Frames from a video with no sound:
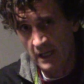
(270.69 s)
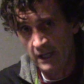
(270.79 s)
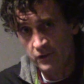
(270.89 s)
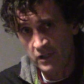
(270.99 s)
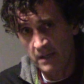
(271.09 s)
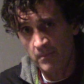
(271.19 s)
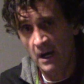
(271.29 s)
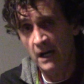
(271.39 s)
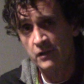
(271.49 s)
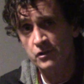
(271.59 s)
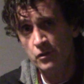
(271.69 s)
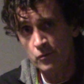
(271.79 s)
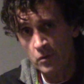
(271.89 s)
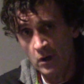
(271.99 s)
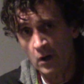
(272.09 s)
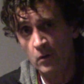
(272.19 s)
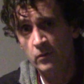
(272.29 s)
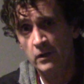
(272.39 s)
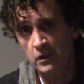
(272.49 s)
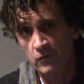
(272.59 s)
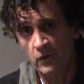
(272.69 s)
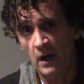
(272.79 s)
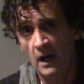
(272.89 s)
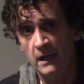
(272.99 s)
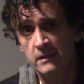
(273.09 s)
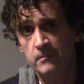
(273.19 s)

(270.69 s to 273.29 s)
and Jen Myers, you know that you've lied.